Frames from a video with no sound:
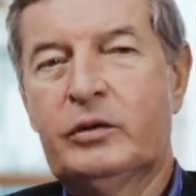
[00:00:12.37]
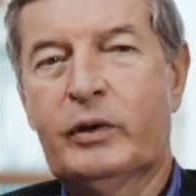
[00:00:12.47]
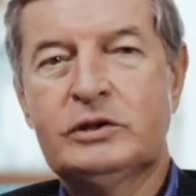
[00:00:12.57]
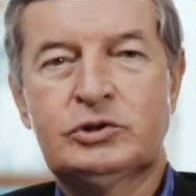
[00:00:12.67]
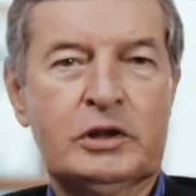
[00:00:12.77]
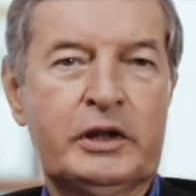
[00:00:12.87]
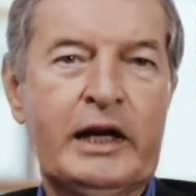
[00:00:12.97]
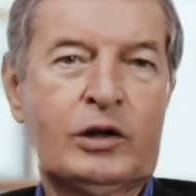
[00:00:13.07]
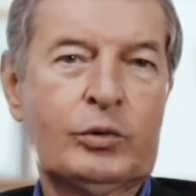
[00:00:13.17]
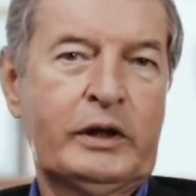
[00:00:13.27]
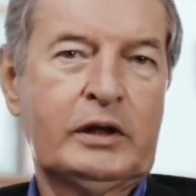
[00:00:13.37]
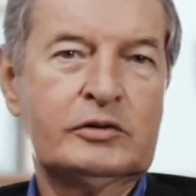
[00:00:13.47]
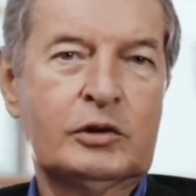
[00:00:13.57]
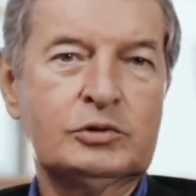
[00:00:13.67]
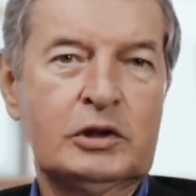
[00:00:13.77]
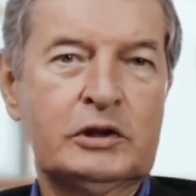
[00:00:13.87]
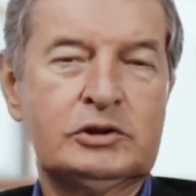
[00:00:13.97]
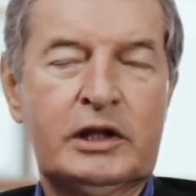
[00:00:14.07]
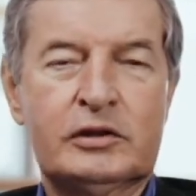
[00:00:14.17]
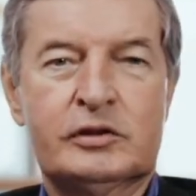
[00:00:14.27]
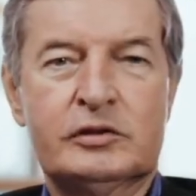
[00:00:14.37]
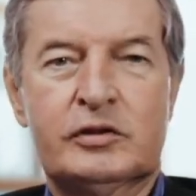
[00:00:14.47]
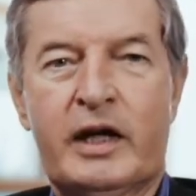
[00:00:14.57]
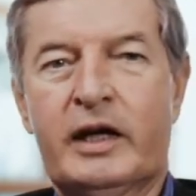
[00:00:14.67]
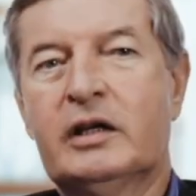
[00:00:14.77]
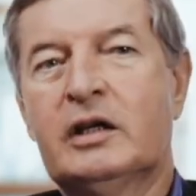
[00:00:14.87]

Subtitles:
racial inequity and social injustice that